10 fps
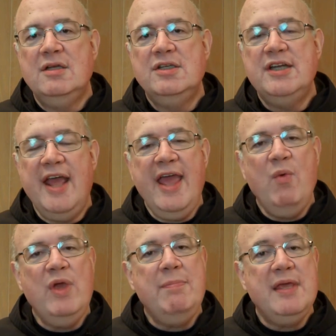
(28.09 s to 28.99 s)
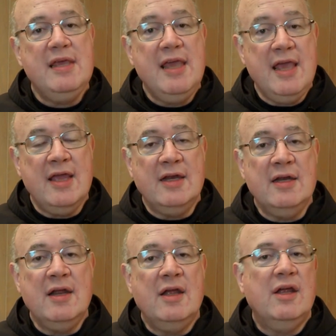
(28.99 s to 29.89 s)
Today we
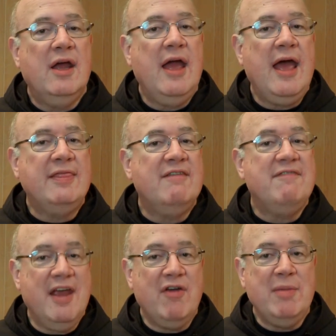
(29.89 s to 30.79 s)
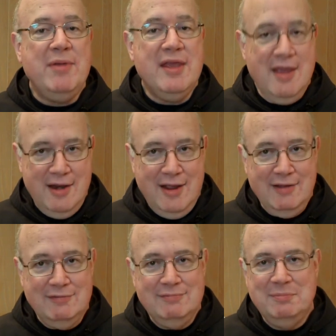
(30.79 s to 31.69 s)
begin at the very
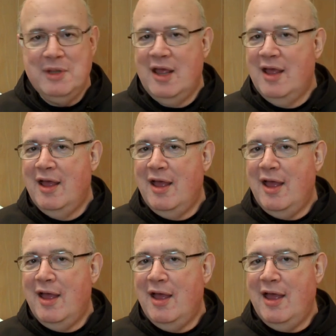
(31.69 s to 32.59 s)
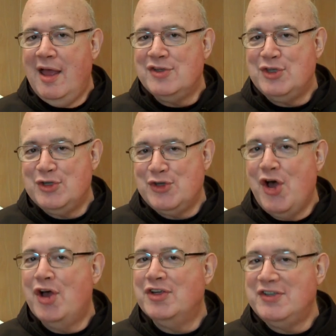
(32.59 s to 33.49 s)
beginning. As the
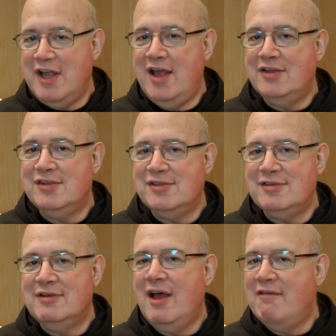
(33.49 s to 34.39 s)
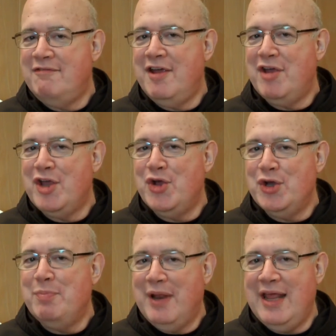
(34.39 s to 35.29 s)
song says, a very
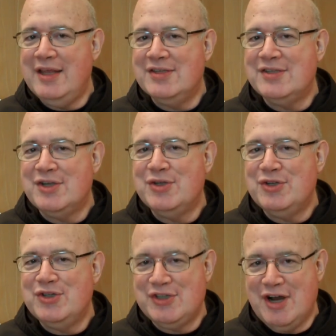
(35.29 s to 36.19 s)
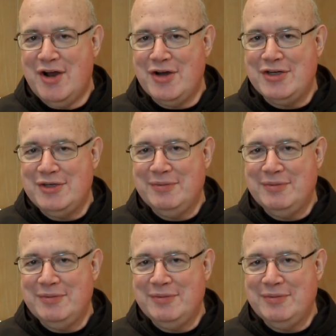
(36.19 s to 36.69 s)
good place to start.